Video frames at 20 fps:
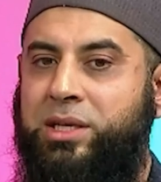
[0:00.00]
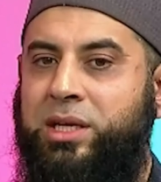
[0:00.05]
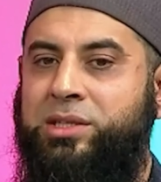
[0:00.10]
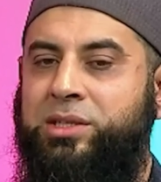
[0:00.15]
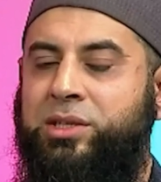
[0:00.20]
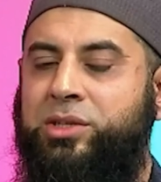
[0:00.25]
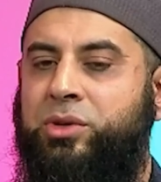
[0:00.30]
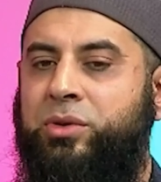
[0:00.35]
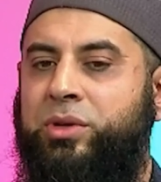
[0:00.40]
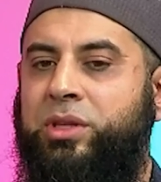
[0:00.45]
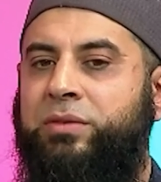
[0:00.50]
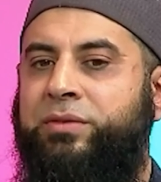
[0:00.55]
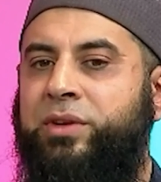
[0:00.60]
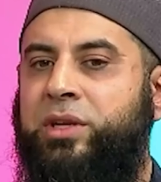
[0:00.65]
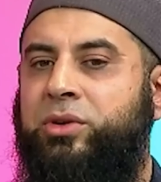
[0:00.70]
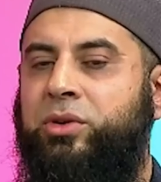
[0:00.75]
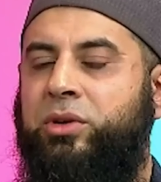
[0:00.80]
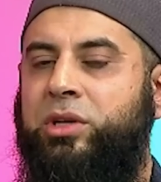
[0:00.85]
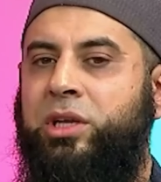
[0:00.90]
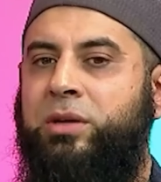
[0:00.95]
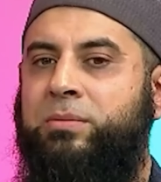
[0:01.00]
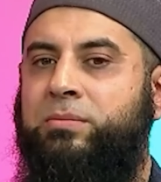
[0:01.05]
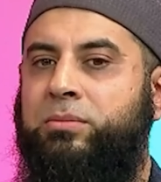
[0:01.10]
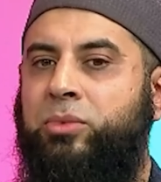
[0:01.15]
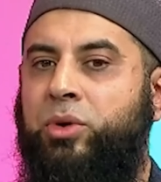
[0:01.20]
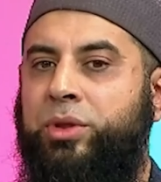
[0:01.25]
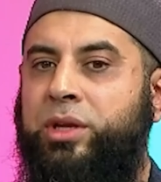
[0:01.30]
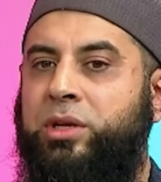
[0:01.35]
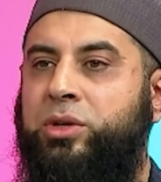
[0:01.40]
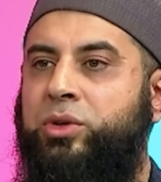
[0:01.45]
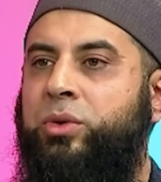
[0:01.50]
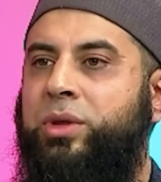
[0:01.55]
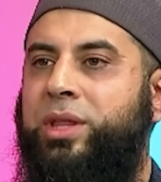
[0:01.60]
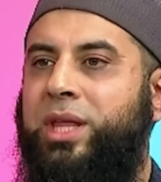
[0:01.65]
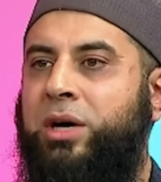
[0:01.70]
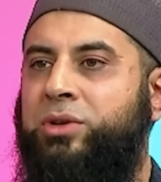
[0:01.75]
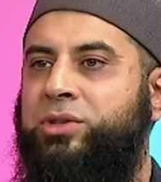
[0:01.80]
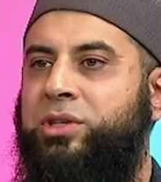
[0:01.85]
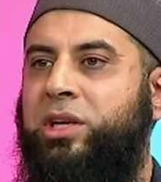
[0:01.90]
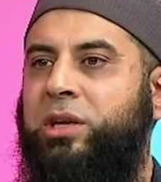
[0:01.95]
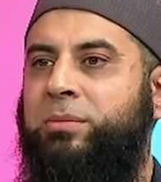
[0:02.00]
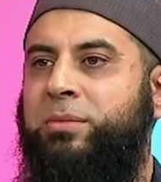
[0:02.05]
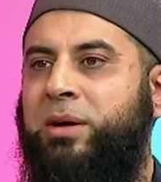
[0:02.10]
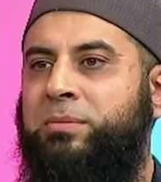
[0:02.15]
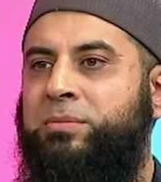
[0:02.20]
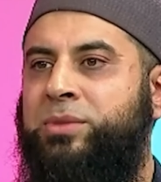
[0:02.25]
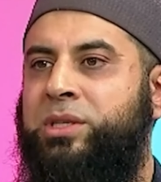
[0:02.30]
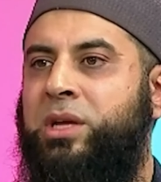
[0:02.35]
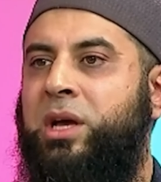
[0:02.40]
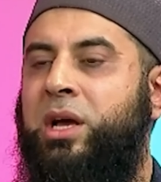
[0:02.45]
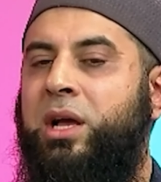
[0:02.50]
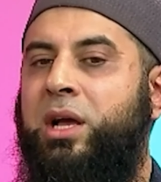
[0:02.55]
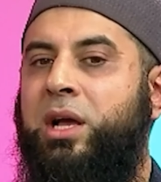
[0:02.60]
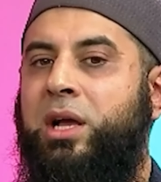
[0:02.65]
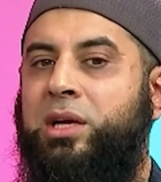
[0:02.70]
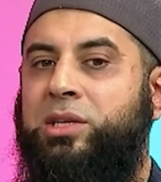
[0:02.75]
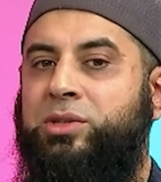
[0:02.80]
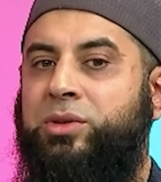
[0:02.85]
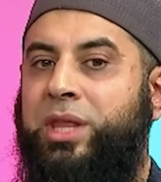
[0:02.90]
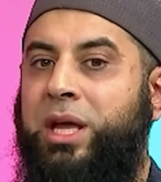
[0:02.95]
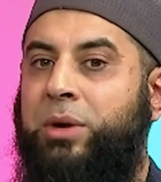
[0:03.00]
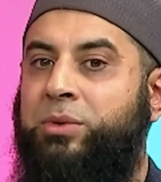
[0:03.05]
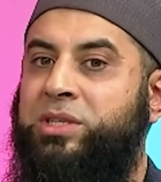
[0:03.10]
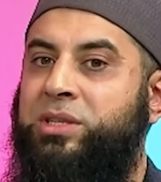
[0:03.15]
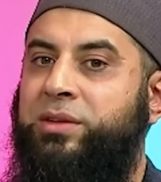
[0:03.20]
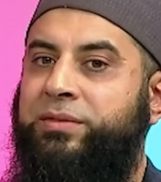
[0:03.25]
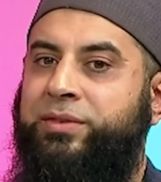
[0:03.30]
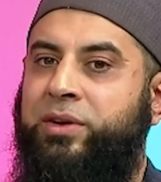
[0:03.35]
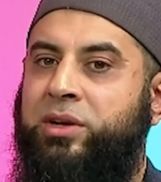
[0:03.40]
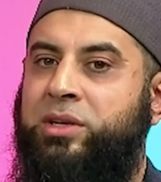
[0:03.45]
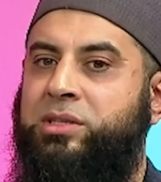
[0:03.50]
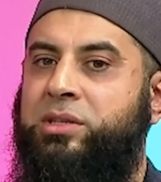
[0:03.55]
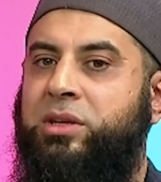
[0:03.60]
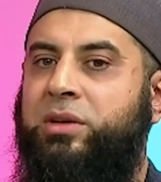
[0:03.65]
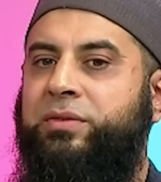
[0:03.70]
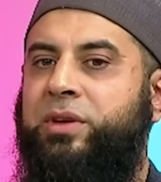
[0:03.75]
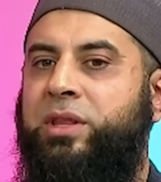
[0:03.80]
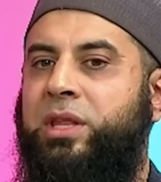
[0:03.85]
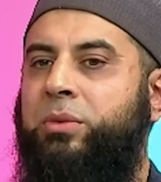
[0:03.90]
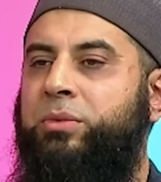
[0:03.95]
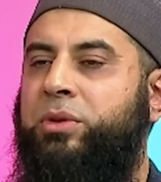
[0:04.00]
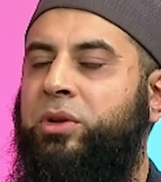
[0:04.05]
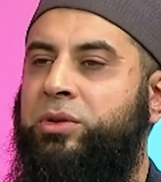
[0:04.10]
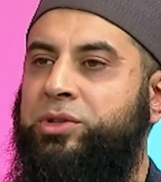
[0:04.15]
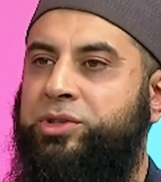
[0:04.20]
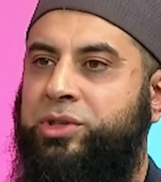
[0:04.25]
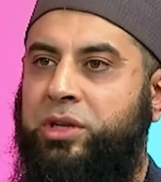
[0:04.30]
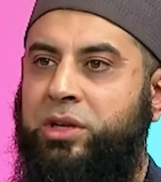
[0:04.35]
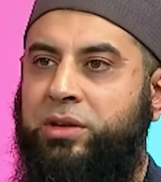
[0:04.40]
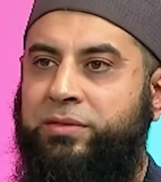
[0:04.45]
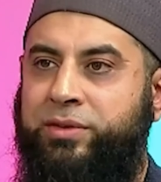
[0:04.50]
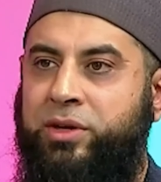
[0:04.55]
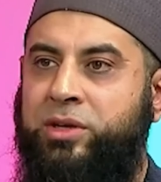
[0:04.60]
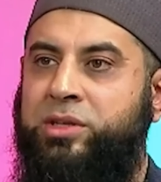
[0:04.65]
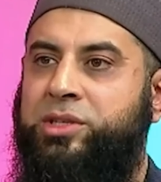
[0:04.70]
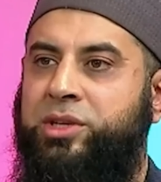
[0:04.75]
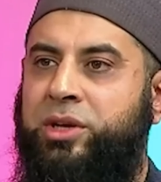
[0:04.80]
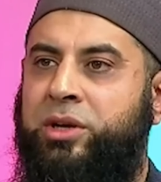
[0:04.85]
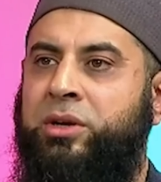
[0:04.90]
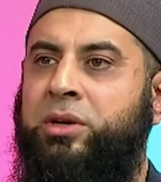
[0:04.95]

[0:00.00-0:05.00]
you saw in the video clip, more than 2,000 imams. So that was the first survey that we launched in the first year.